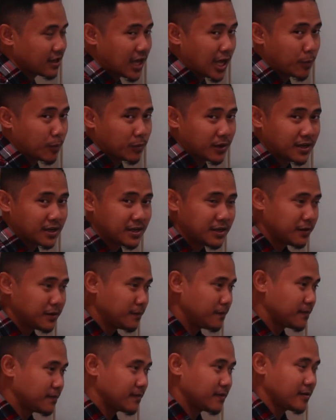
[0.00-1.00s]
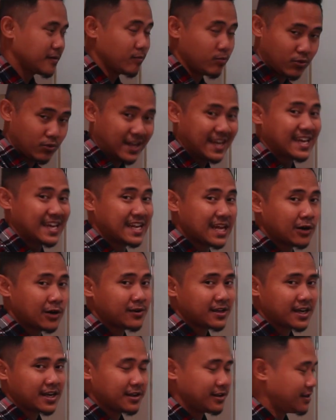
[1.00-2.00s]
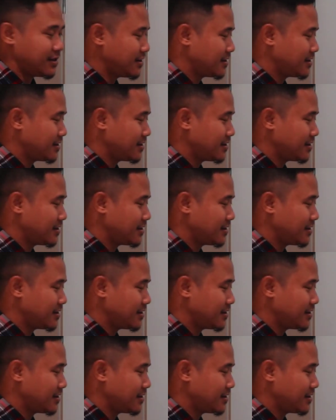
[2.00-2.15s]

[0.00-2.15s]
I'm going to break it down again.